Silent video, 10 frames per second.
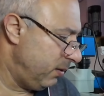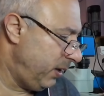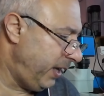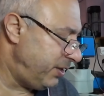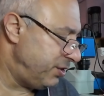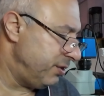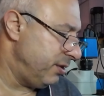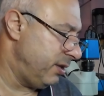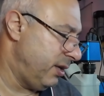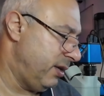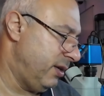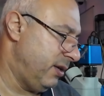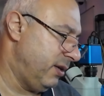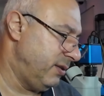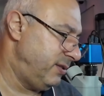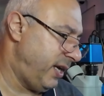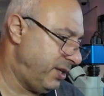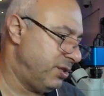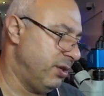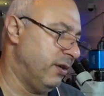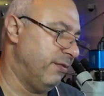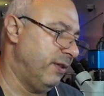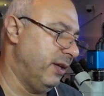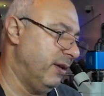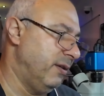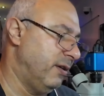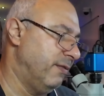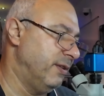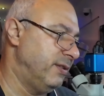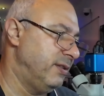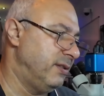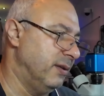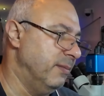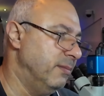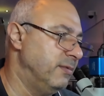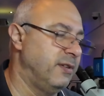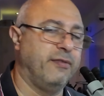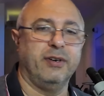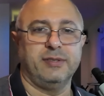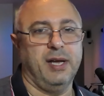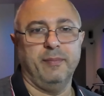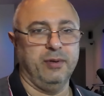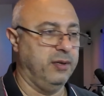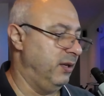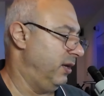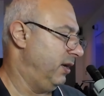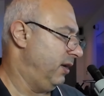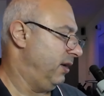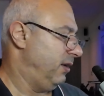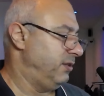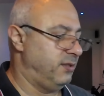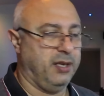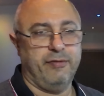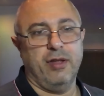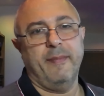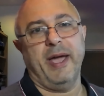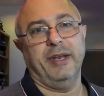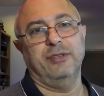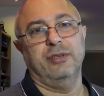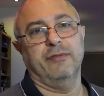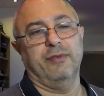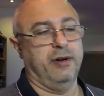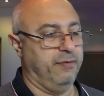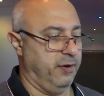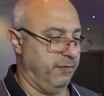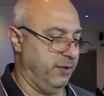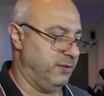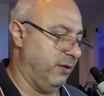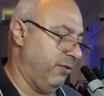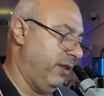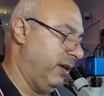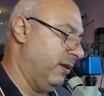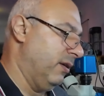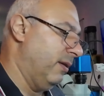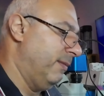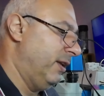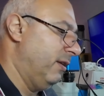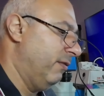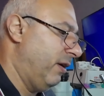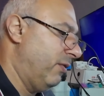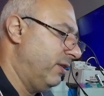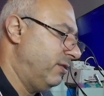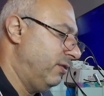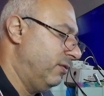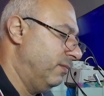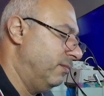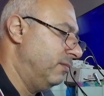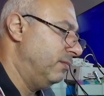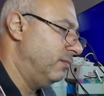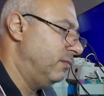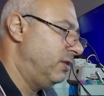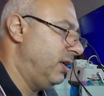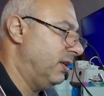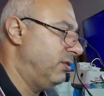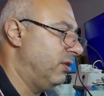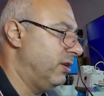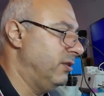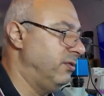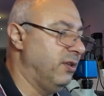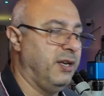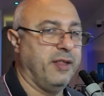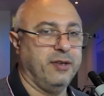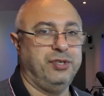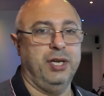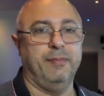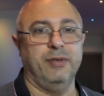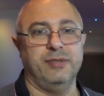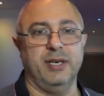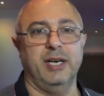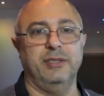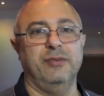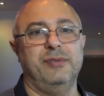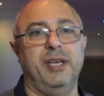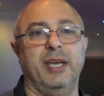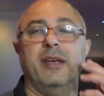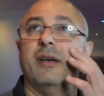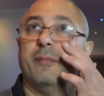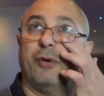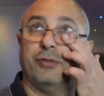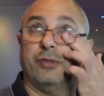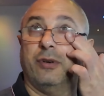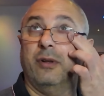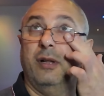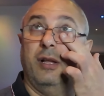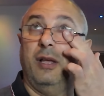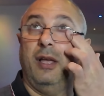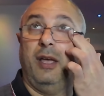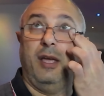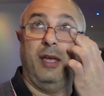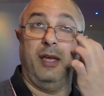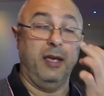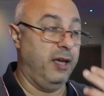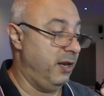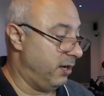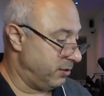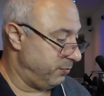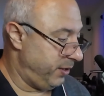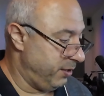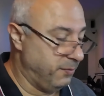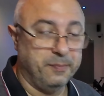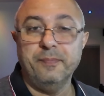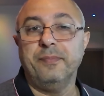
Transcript: Each section of the system. So, for example, just to give you a magnitude of this whole thing. I mean, if I wanted to start talking to another chip using I2C protocol in Arduino,